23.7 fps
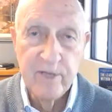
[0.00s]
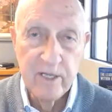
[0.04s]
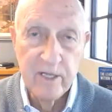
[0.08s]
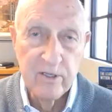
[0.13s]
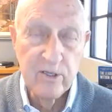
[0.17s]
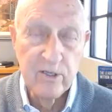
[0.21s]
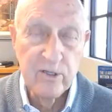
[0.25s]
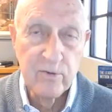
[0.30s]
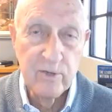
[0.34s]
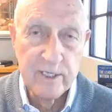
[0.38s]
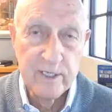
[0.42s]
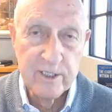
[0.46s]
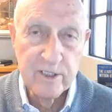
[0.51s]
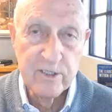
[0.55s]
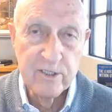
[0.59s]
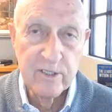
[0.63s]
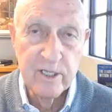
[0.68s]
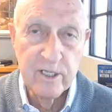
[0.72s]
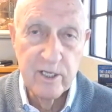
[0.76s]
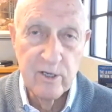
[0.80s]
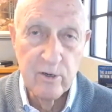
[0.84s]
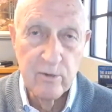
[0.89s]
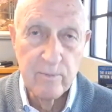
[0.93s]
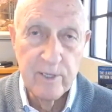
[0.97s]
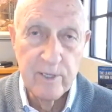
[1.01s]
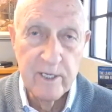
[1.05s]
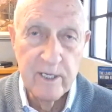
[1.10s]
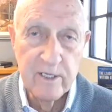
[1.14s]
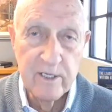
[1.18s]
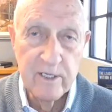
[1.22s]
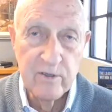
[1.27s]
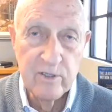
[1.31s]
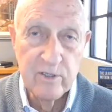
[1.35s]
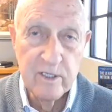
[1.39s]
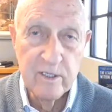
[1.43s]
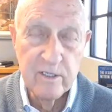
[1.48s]
and the threats to the
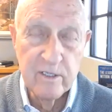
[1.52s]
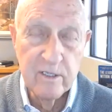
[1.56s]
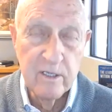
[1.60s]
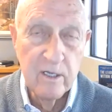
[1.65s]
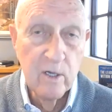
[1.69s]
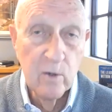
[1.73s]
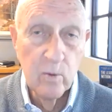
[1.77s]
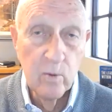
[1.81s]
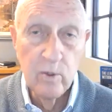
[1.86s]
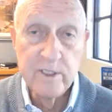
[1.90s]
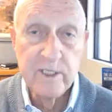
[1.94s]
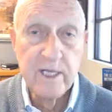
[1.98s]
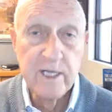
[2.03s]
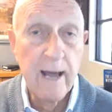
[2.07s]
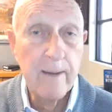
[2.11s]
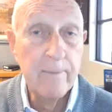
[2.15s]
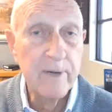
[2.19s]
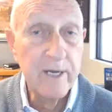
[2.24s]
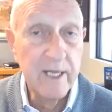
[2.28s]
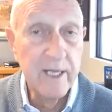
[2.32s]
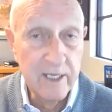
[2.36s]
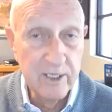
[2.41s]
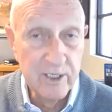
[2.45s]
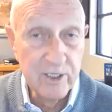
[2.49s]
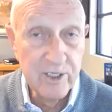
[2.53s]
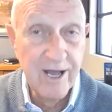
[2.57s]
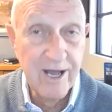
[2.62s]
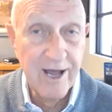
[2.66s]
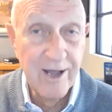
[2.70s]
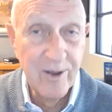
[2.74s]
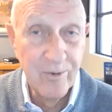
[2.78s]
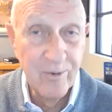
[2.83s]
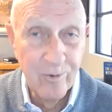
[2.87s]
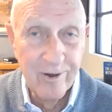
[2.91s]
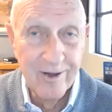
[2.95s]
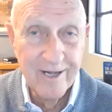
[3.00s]
European Union? It's happening in
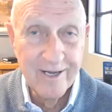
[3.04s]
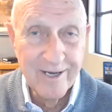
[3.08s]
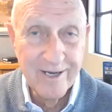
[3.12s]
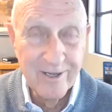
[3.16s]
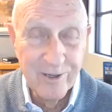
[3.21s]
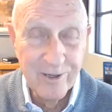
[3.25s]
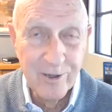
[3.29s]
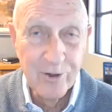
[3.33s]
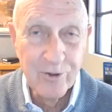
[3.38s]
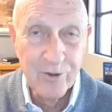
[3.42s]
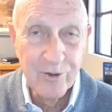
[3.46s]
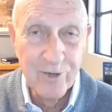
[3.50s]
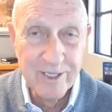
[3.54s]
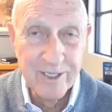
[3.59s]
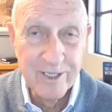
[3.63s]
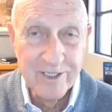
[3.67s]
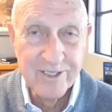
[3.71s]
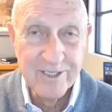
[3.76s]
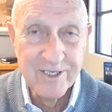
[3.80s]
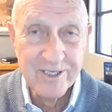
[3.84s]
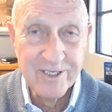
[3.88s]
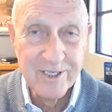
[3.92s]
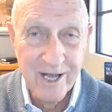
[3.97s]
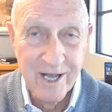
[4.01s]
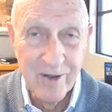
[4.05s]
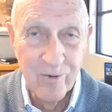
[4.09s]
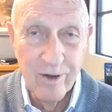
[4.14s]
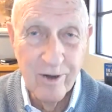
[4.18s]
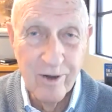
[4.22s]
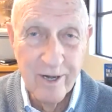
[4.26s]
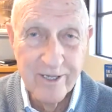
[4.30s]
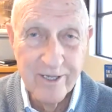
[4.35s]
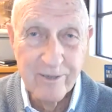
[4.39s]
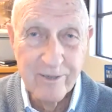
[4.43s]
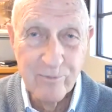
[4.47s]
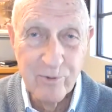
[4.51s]
Taiwan and the threats to
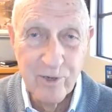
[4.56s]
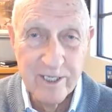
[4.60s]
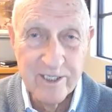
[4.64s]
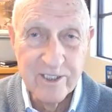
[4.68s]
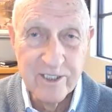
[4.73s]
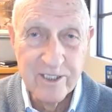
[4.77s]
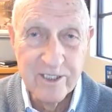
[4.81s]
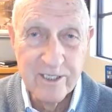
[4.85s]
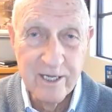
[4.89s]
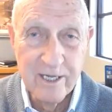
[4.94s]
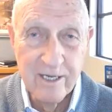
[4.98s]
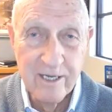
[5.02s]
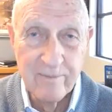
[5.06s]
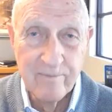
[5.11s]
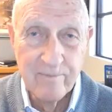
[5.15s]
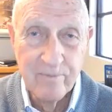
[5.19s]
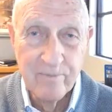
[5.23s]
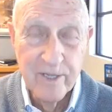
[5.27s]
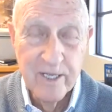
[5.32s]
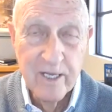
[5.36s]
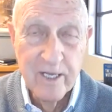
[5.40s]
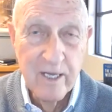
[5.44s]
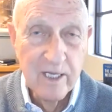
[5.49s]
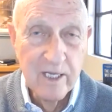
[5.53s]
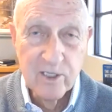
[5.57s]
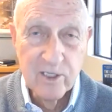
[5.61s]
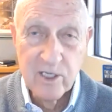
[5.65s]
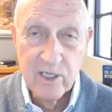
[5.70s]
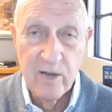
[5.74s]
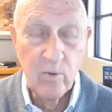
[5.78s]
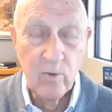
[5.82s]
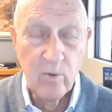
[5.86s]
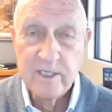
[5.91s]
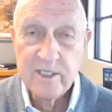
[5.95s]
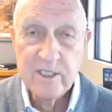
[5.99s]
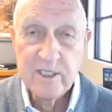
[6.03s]
Taiwan at the present time.
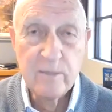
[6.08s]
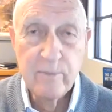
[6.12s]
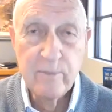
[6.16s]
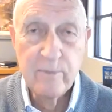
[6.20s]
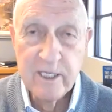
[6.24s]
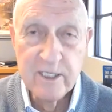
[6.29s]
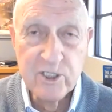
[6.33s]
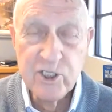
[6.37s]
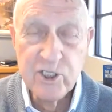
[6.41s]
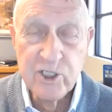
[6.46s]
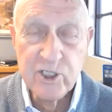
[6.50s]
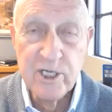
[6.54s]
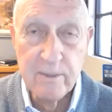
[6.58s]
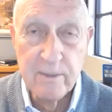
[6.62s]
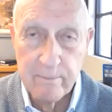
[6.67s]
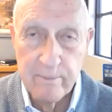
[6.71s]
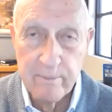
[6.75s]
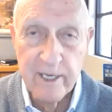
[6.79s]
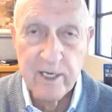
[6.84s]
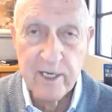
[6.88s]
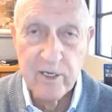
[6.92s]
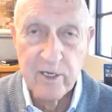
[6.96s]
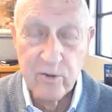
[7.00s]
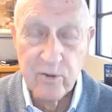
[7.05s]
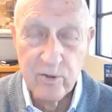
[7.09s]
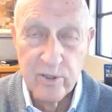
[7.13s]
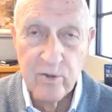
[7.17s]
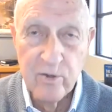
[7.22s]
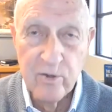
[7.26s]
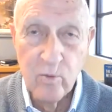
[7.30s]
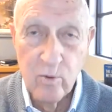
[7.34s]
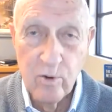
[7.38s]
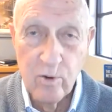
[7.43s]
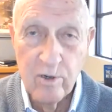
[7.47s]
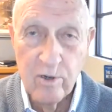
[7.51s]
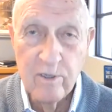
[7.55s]
Taiwan's the biggest chip maker in
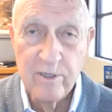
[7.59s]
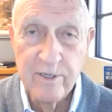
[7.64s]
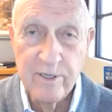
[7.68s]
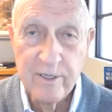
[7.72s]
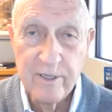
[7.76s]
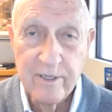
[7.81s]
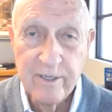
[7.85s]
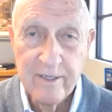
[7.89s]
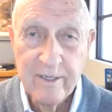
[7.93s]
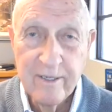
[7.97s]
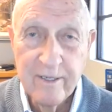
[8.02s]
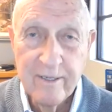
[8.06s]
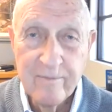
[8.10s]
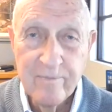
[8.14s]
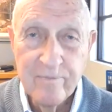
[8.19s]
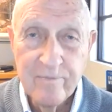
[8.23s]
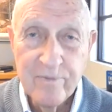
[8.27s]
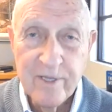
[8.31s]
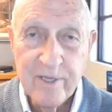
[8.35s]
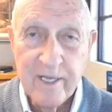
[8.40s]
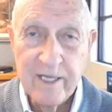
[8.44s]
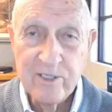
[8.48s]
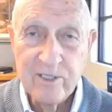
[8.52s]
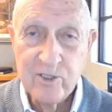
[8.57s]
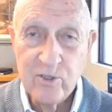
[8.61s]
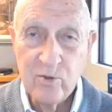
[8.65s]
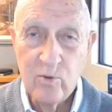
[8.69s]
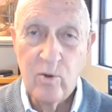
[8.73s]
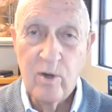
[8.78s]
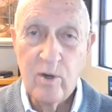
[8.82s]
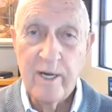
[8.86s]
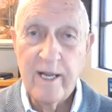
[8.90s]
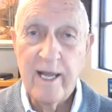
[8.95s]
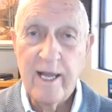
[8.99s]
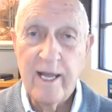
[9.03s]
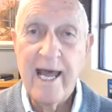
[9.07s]
the world. And so
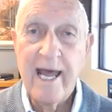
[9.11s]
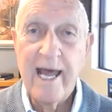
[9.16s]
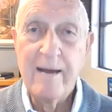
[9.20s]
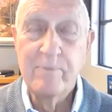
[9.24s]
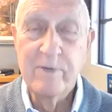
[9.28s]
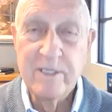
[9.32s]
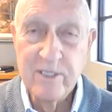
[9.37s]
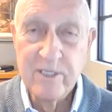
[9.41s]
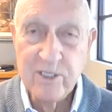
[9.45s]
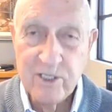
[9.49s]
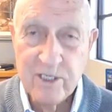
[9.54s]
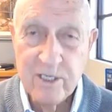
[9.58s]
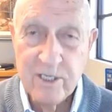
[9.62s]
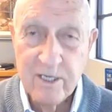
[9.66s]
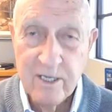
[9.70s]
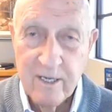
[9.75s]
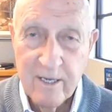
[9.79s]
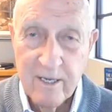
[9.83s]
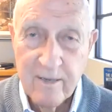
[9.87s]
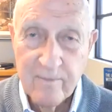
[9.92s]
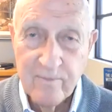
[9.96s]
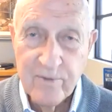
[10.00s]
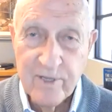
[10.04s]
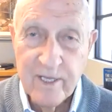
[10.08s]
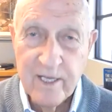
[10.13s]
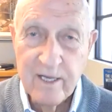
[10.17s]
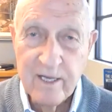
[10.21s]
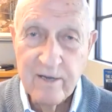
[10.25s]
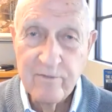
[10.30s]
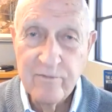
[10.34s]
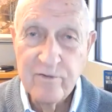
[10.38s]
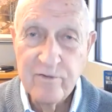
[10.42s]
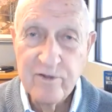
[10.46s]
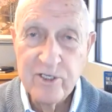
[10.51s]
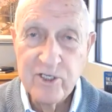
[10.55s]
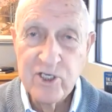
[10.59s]
what happens
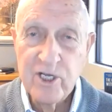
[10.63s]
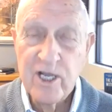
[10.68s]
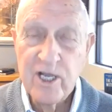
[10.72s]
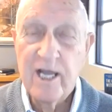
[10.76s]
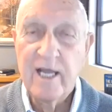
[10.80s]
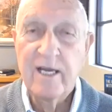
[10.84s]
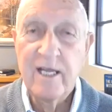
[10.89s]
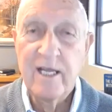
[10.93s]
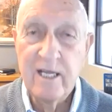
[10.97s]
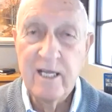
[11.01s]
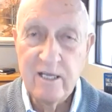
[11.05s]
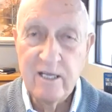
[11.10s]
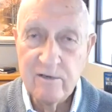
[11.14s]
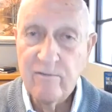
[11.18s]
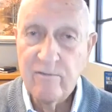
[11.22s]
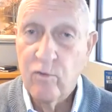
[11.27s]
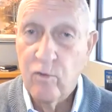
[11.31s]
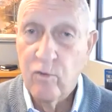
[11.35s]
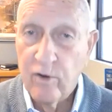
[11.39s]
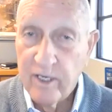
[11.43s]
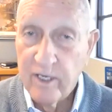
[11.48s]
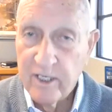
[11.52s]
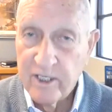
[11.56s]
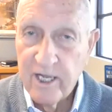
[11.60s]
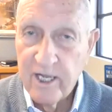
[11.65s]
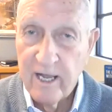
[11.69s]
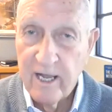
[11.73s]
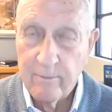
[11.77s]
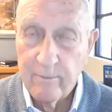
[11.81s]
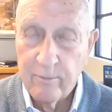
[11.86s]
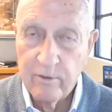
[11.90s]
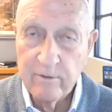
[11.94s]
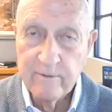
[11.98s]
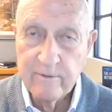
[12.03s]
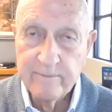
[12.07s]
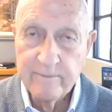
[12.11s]
if the Chinese, for
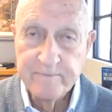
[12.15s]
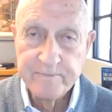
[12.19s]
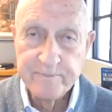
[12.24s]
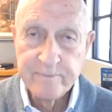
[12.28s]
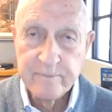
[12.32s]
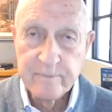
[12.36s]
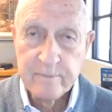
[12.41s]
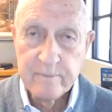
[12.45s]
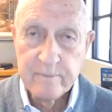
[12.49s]
example,